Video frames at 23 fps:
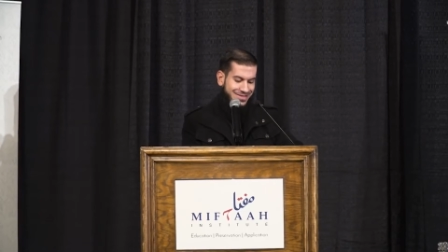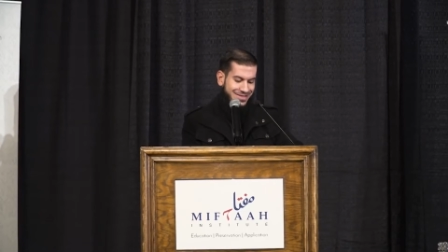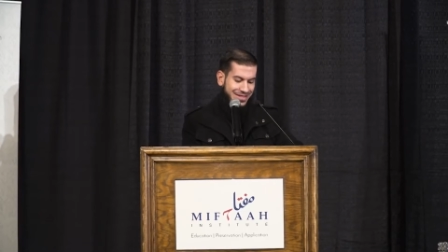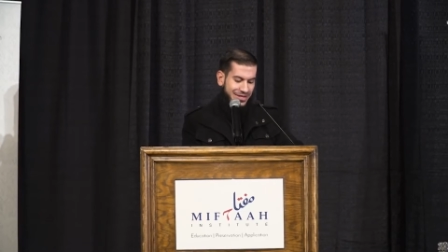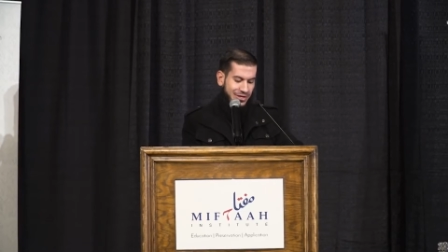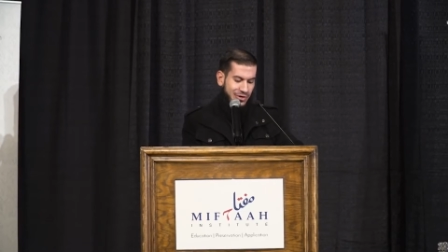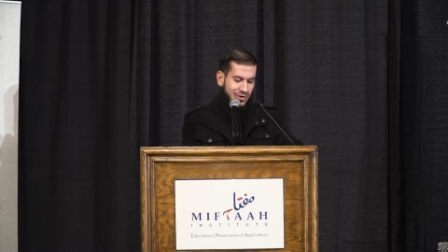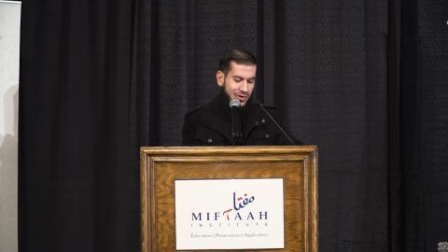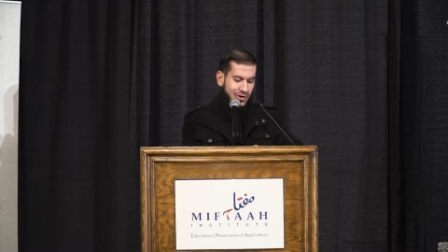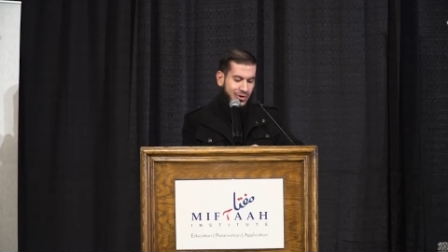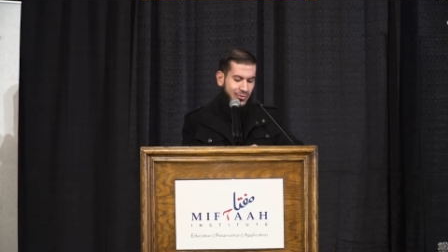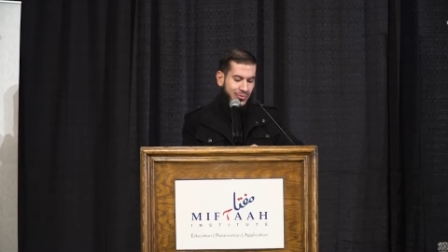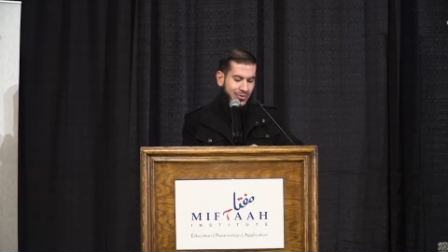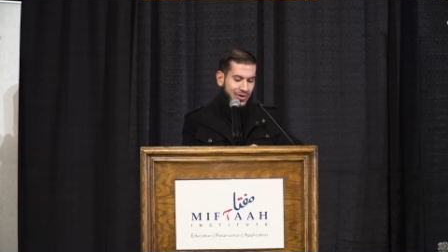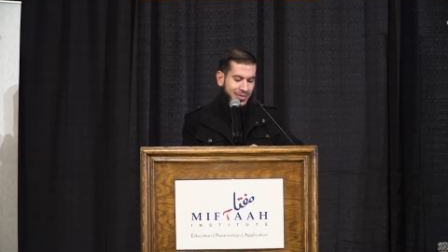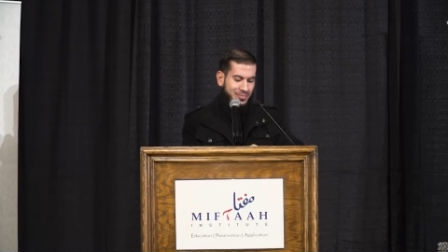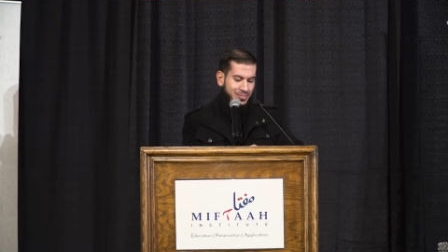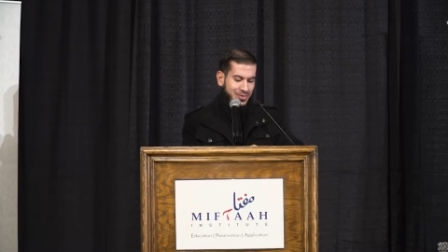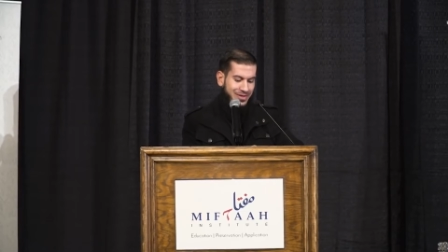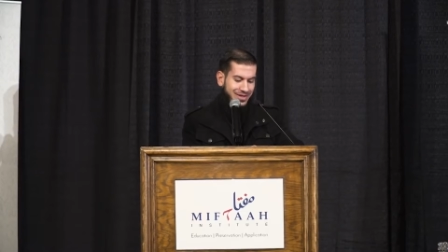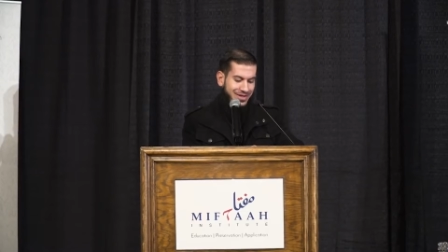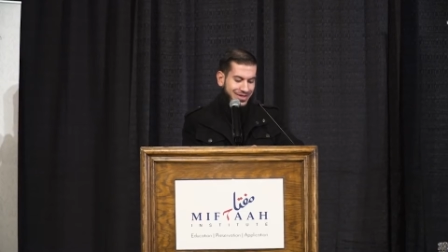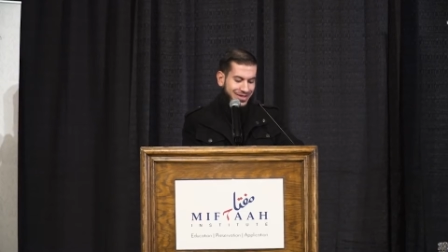and you're not already
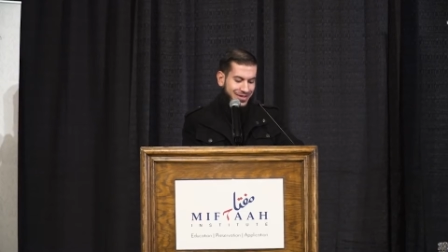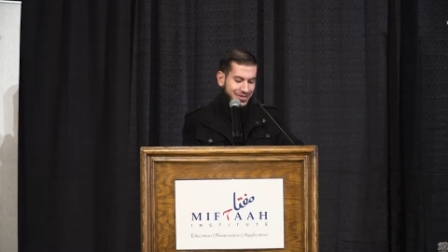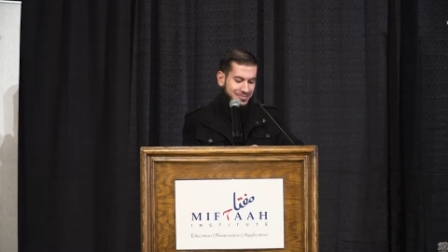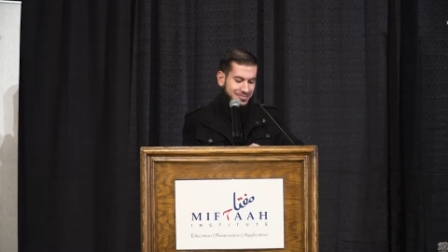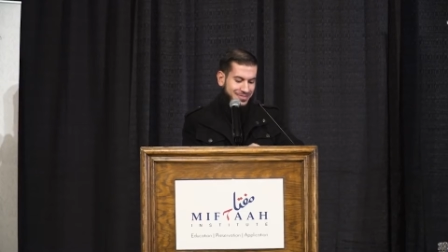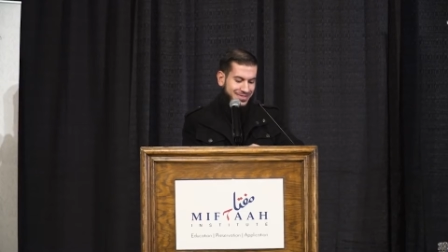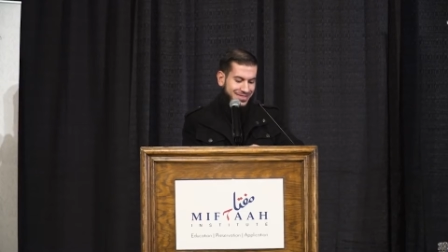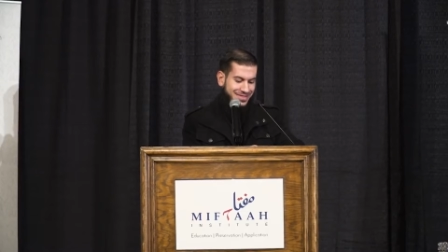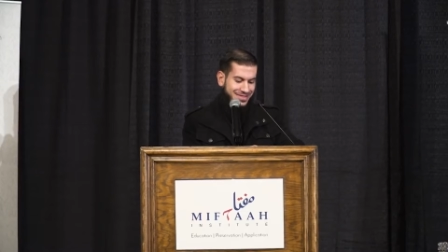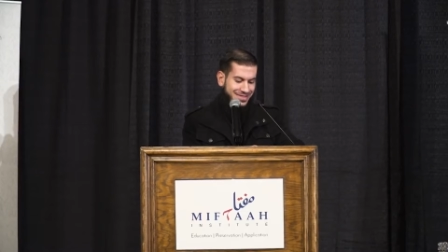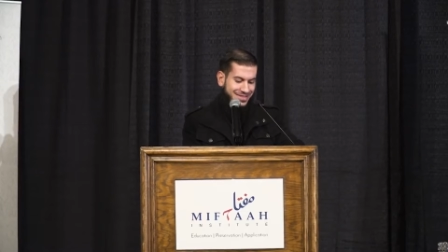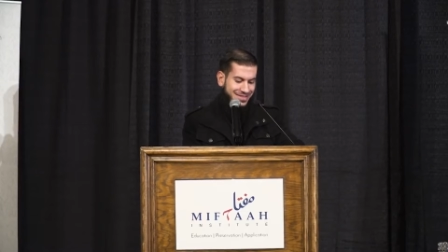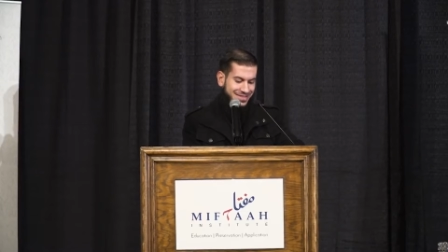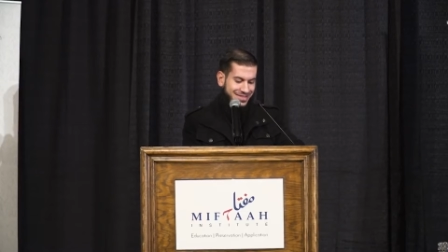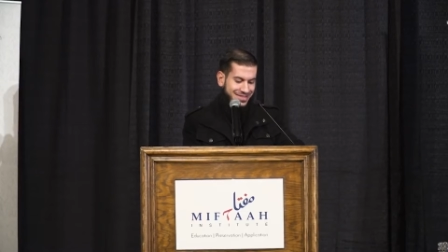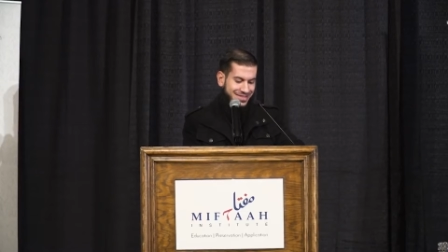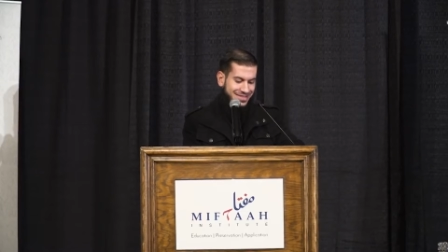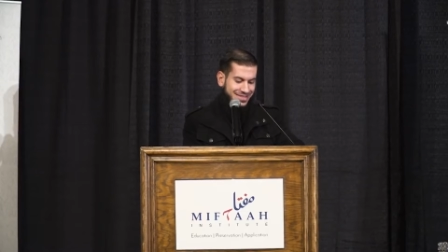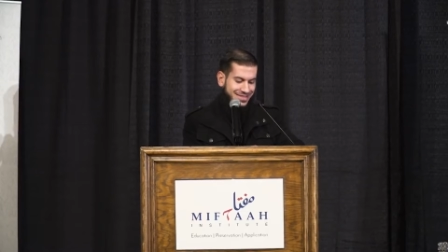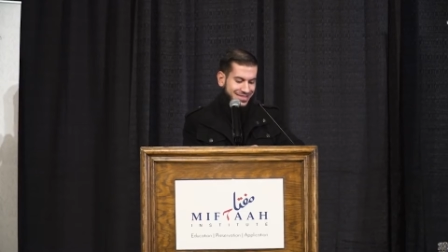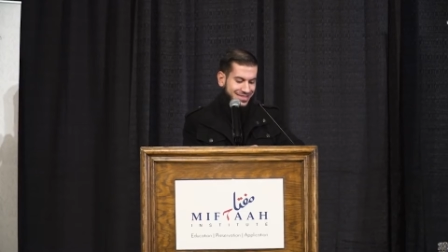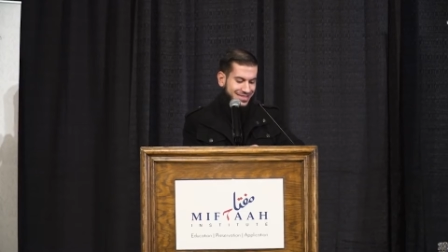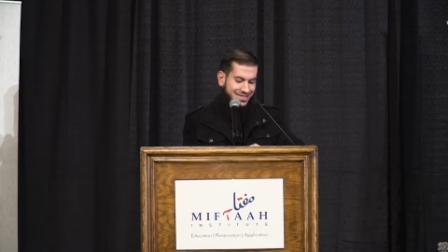playing games.
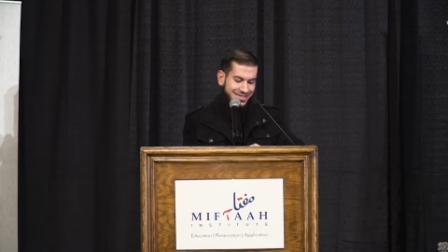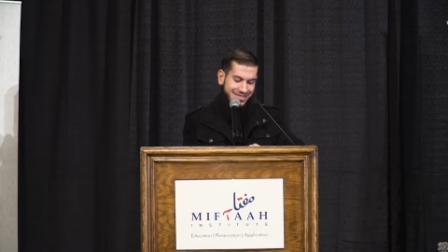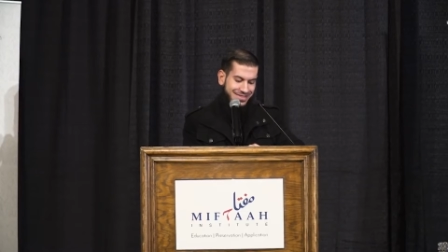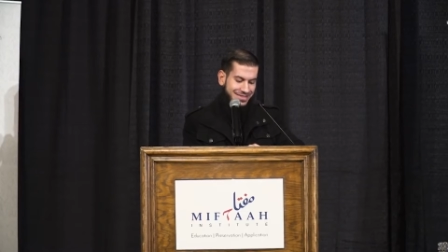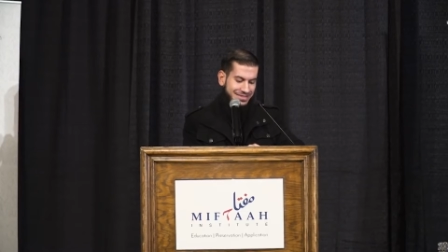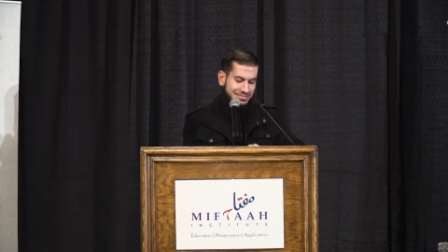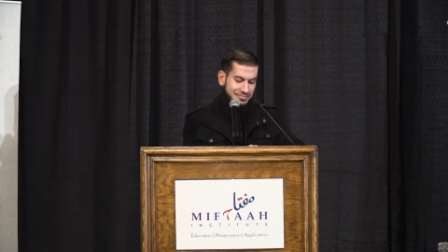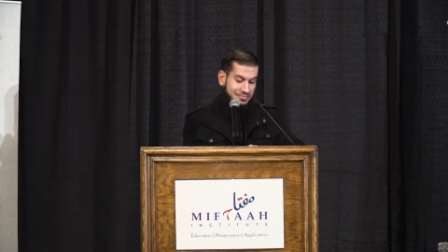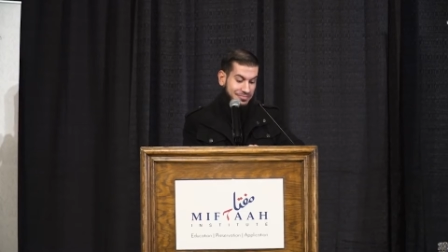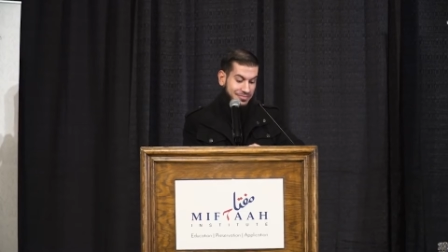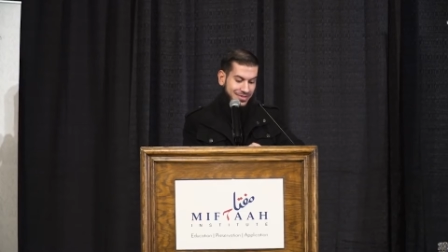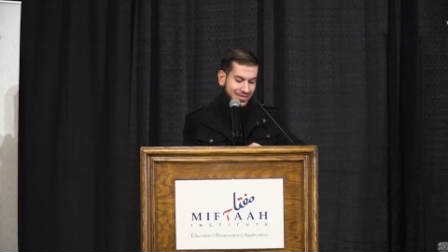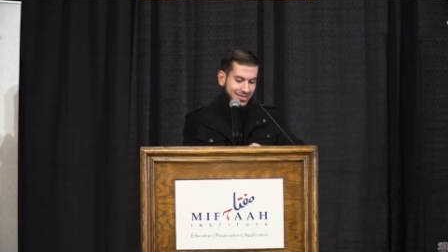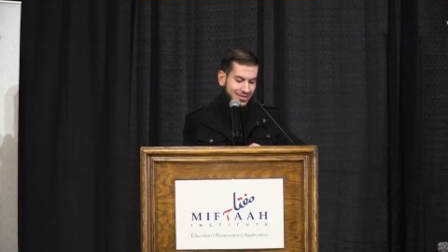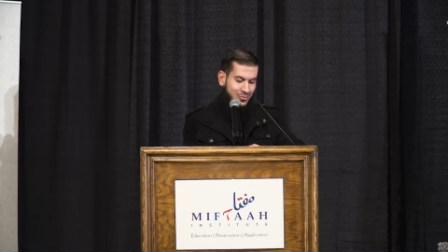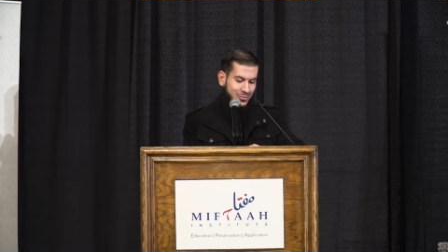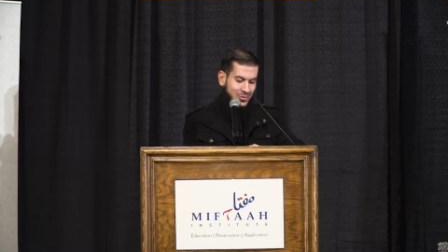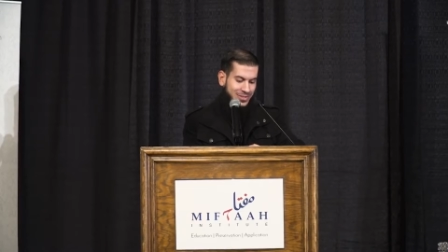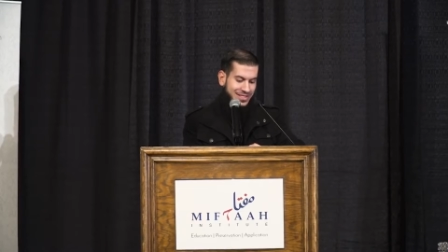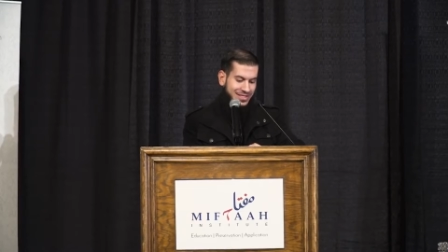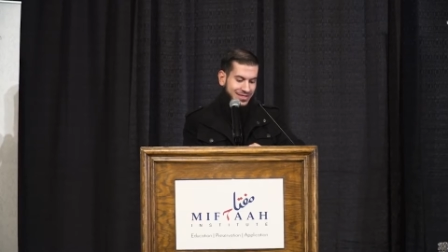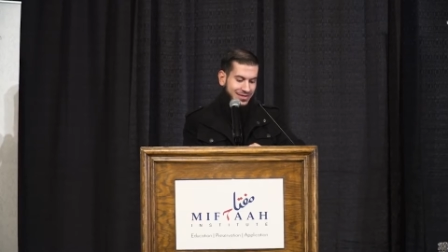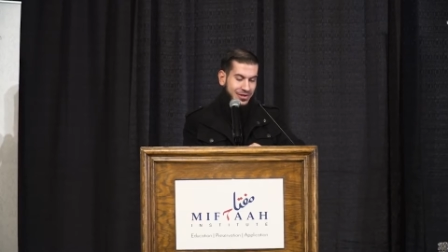
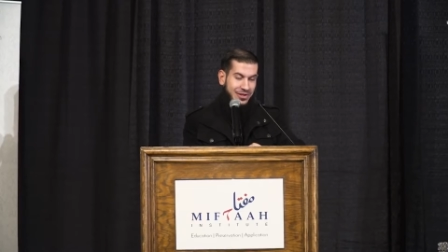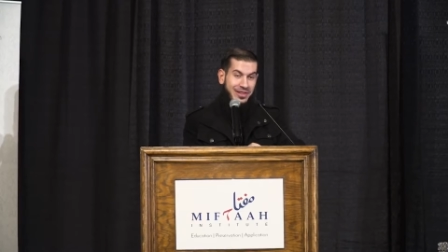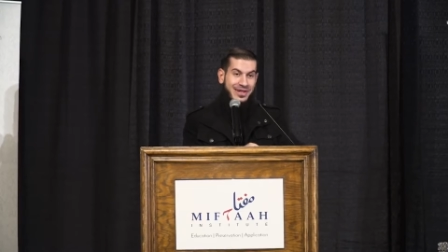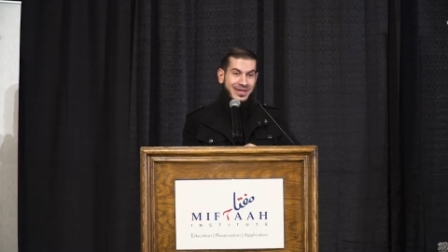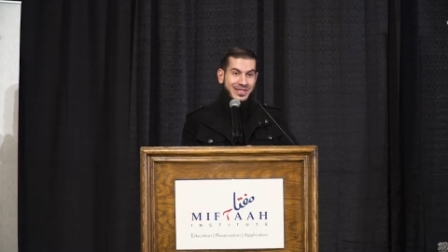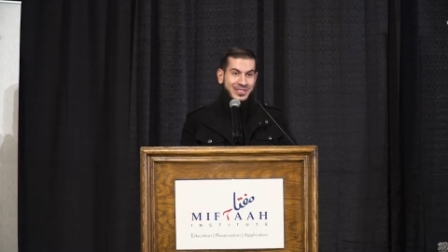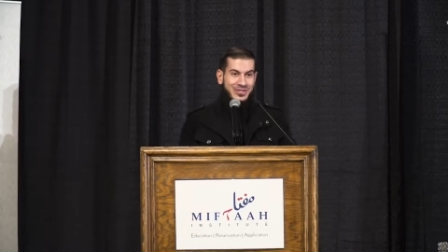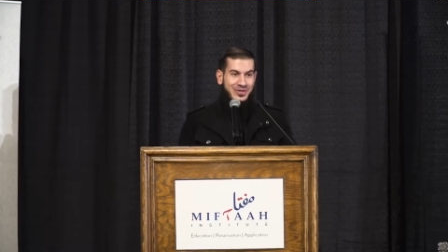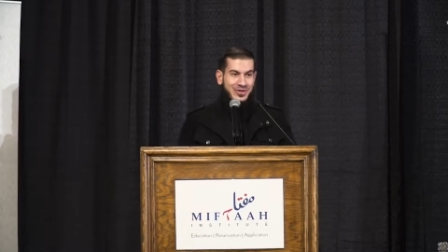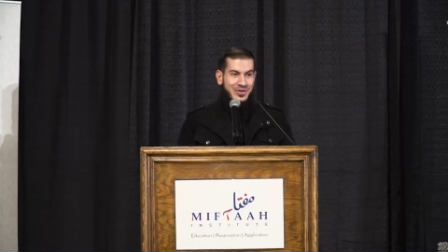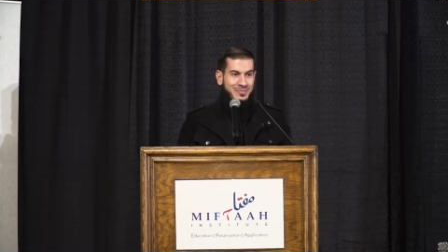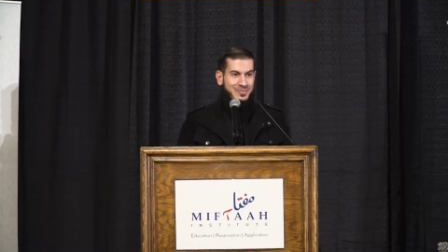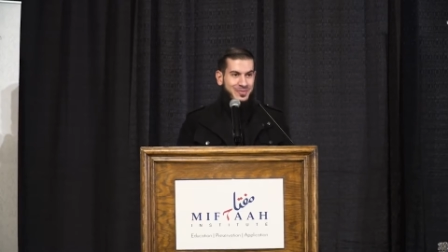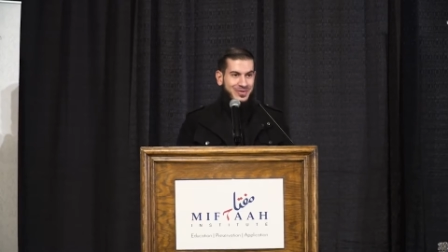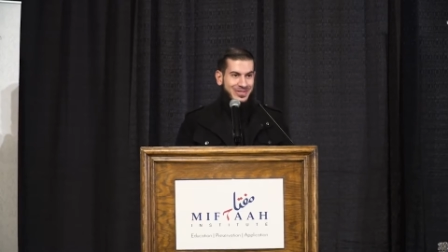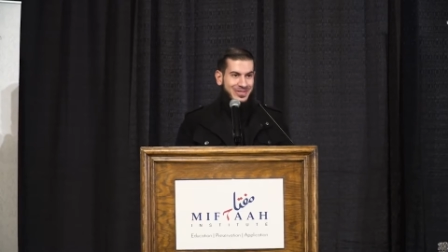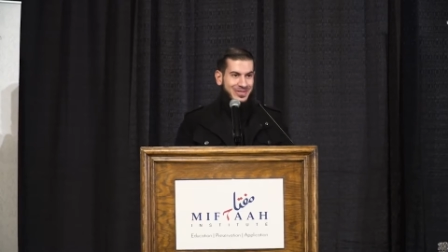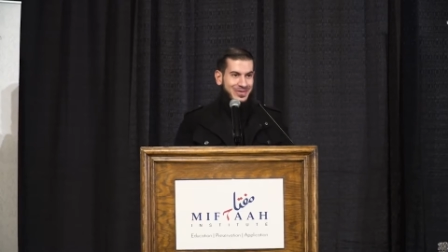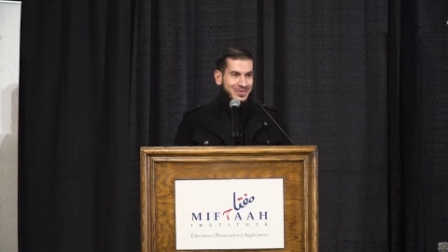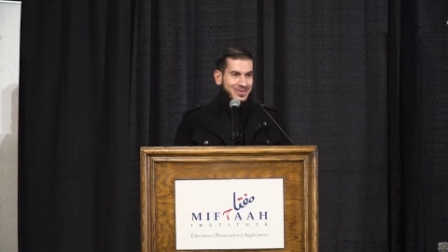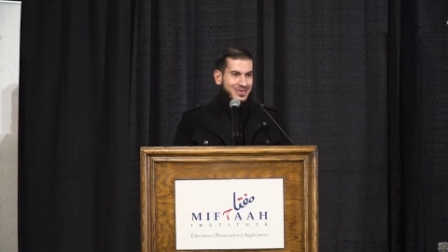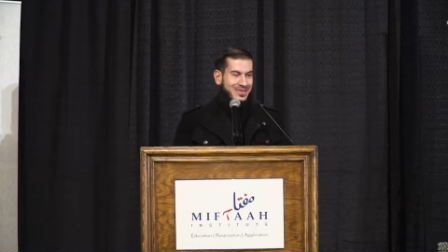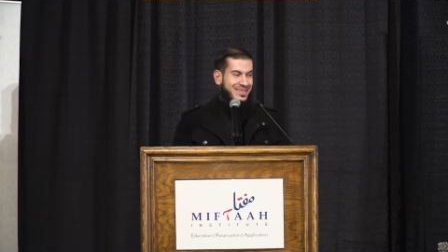We're still on lecture number
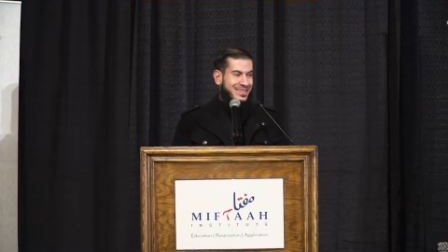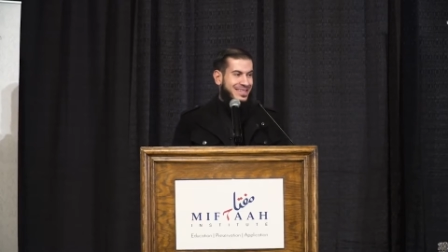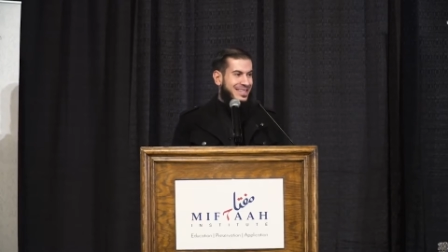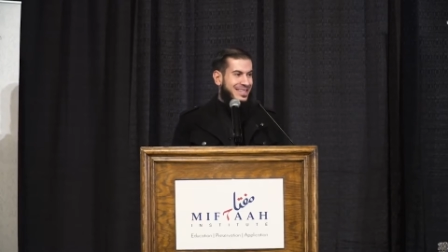two.